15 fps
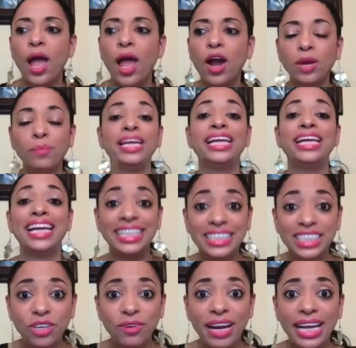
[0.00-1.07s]
are being
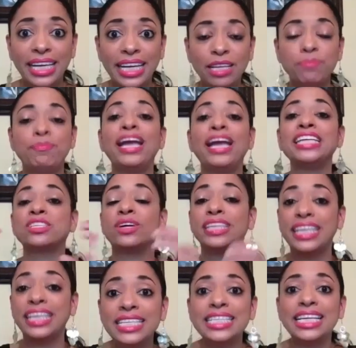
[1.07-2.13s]
integrated based
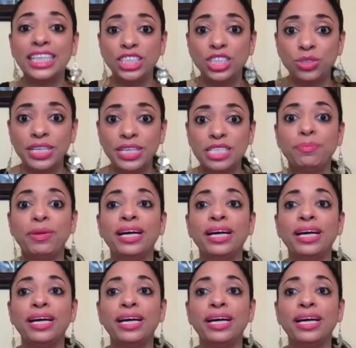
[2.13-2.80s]
on his interest.